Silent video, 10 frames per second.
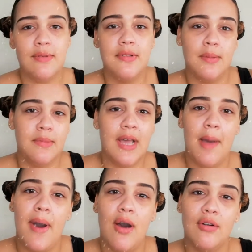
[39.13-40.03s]
I took some
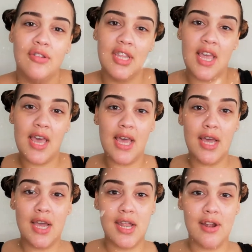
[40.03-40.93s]
time out
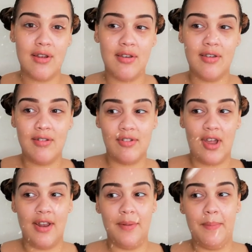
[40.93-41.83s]
and
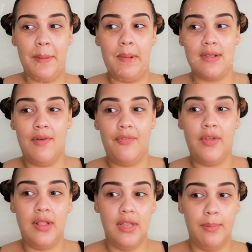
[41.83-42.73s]
trying to make myself
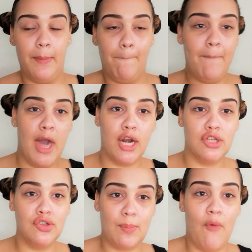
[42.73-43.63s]
feel a little bit better to
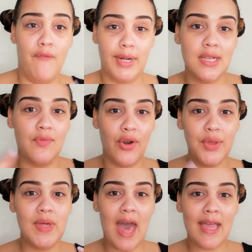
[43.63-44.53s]
do some more videos for
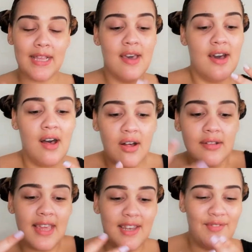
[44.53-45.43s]
you guys, all
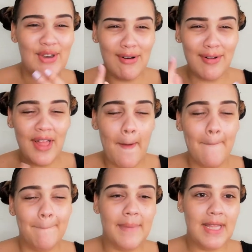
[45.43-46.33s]
10 of y'all.
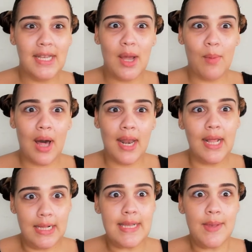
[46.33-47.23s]
But you know what?
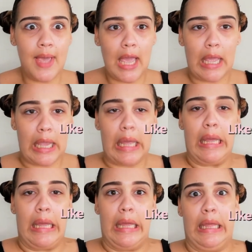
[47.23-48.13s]
It's okay.
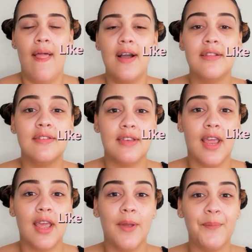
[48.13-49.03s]

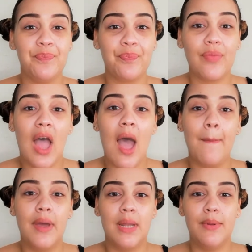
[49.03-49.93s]
Today,
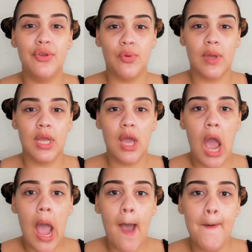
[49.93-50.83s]
I'm going to be doing
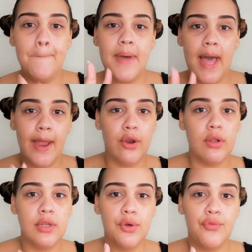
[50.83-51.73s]
a bad
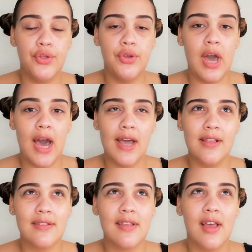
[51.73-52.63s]
girl look for you
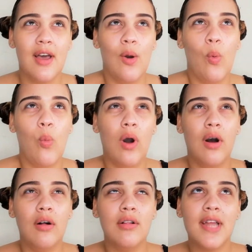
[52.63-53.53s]
guys.
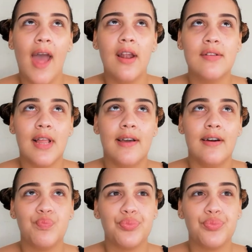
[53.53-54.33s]
Well, it kind of looks like a